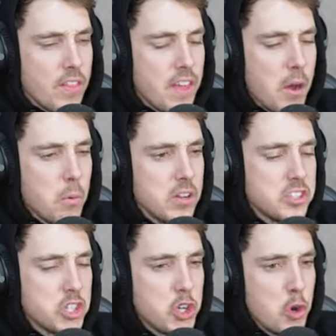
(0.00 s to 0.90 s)
There was
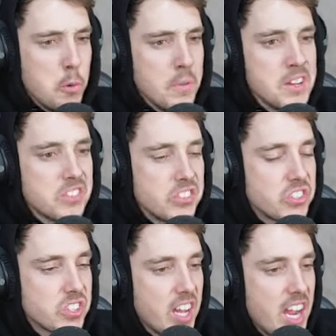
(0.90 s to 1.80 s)
human
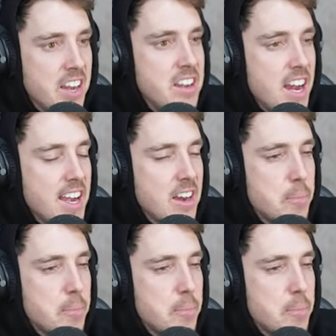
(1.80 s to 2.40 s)
skin in a